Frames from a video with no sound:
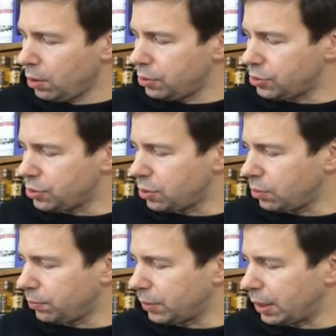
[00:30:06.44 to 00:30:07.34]

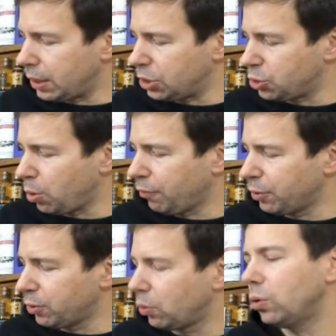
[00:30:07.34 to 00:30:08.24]
So
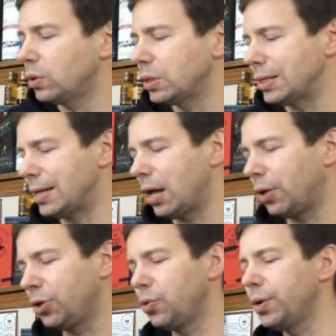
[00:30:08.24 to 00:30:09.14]
12-year-old
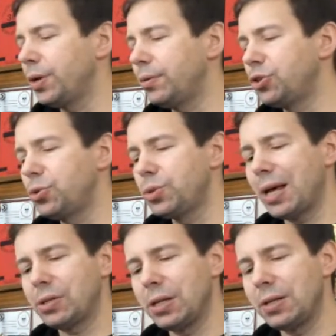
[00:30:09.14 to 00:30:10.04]
Dal Ewan
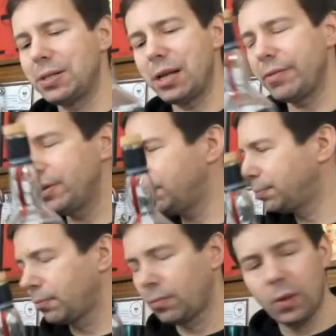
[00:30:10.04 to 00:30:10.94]
2007.
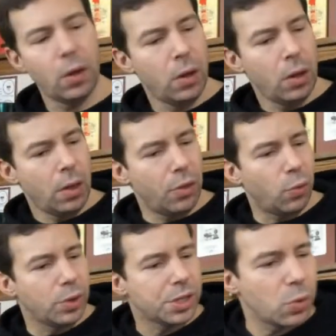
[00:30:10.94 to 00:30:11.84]
the
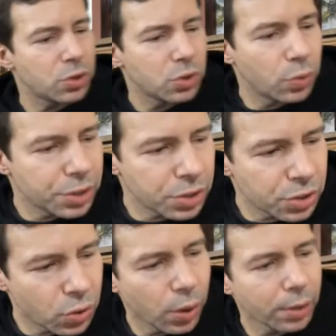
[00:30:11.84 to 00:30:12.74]
Whiskey Whistle Whiskey
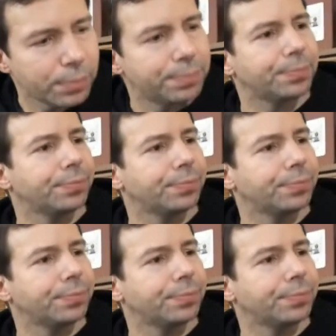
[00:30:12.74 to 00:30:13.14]
Score.